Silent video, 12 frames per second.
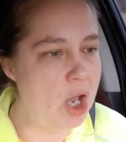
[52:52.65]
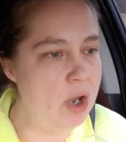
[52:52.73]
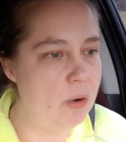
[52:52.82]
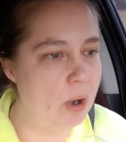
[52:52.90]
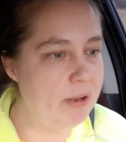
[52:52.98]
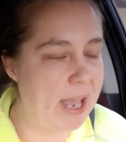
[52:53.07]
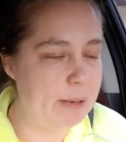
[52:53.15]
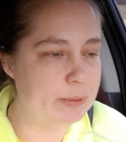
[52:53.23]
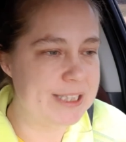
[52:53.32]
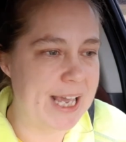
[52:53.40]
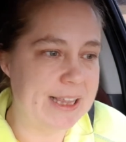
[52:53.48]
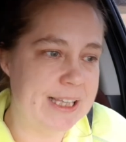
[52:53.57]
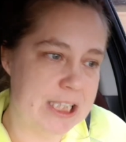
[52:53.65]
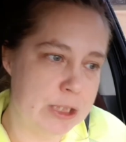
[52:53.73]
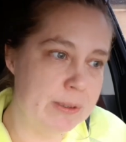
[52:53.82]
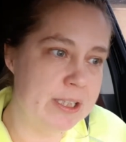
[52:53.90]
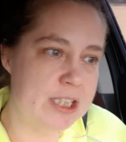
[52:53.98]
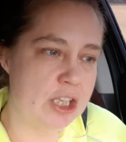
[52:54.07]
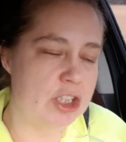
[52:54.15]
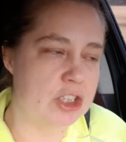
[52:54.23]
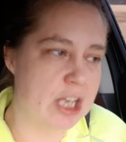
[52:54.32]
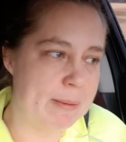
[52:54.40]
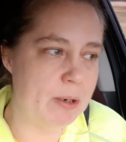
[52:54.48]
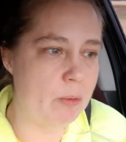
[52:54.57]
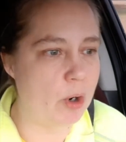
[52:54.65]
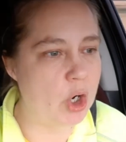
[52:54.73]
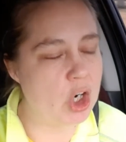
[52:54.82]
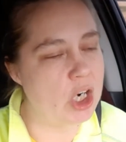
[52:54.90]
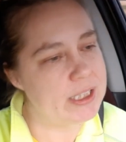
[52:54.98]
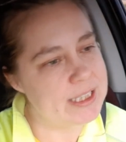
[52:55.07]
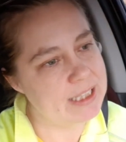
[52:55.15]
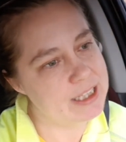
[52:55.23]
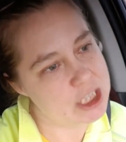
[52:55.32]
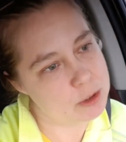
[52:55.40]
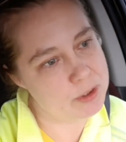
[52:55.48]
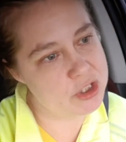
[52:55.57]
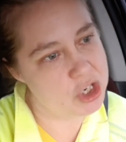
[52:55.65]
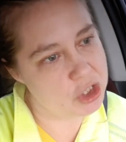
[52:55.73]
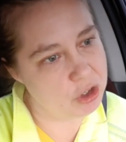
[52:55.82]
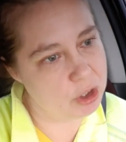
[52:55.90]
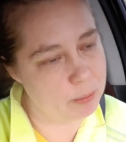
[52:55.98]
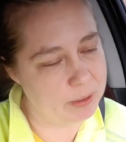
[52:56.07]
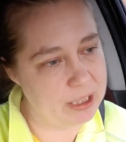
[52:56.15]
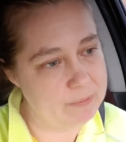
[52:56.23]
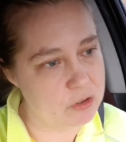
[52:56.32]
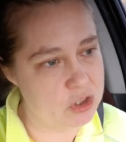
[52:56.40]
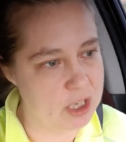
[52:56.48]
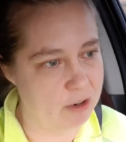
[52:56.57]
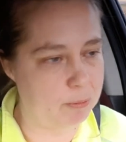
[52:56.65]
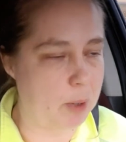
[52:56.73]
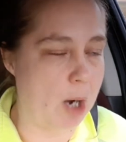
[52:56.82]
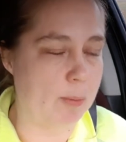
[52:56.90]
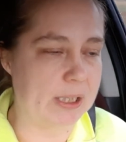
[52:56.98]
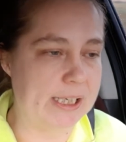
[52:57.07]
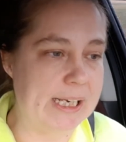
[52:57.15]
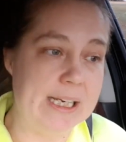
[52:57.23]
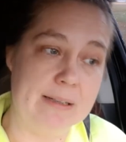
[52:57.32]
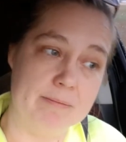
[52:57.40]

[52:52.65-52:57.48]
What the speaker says: Oh, okay, well take this one so your stomach won't hurt, and take this one so you can relieve yourself properly.